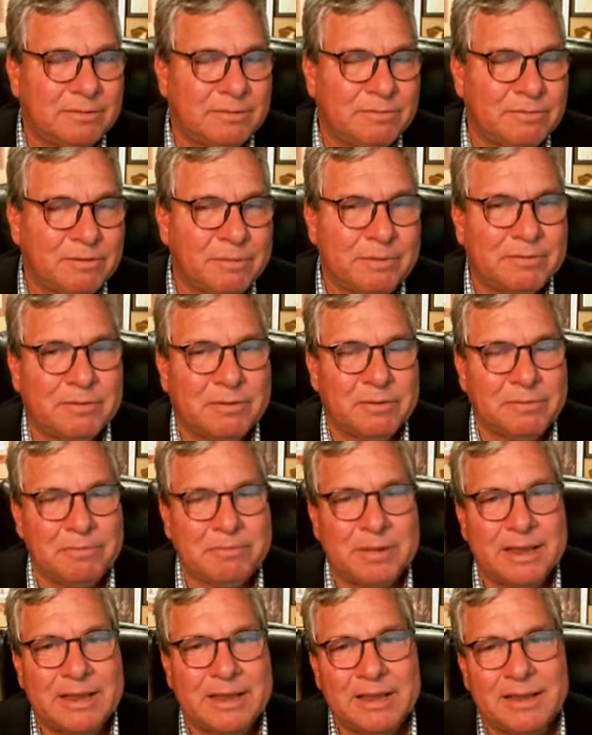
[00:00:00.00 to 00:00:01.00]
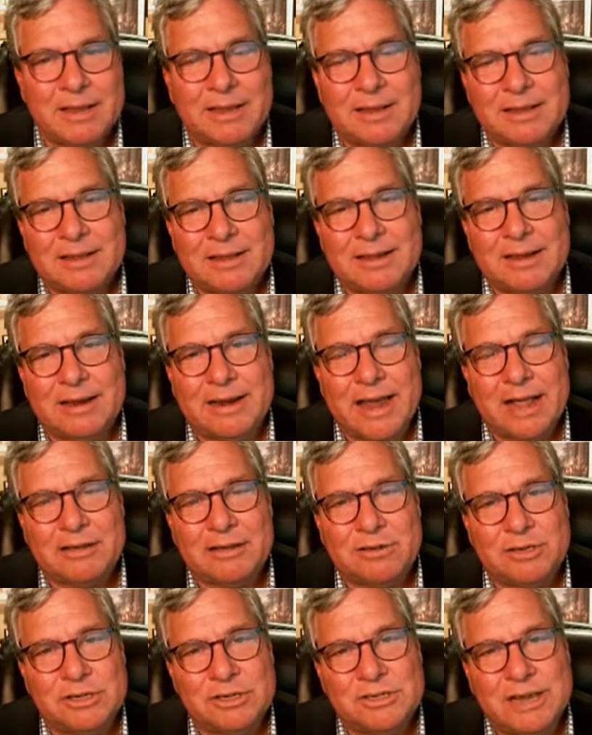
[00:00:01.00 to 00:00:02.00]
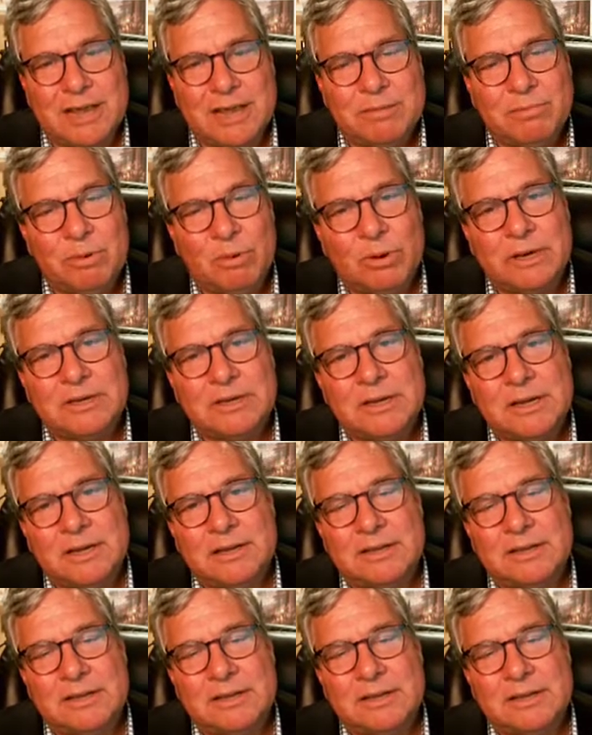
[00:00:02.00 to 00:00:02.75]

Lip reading: from a analogy standpoint,